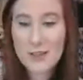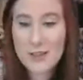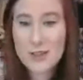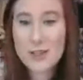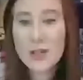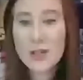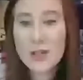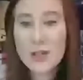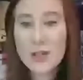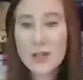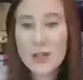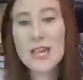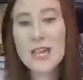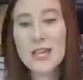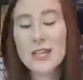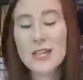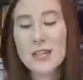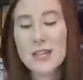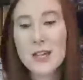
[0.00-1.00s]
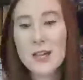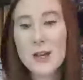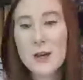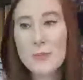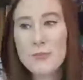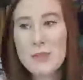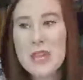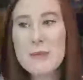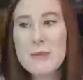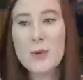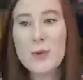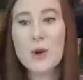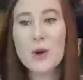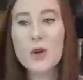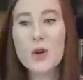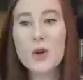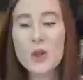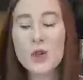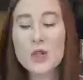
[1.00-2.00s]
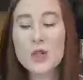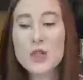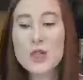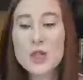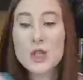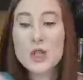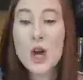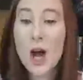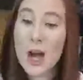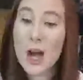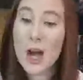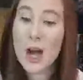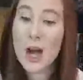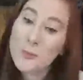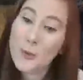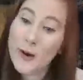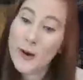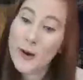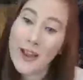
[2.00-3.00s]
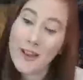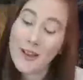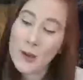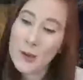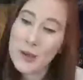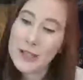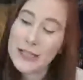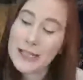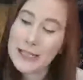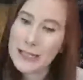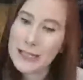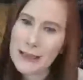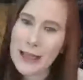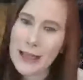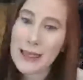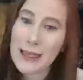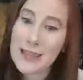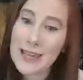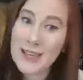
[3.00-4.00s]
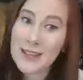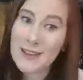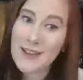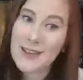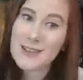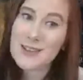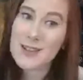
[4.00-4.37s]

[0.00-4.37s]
So I think people talk more eloquently than they think.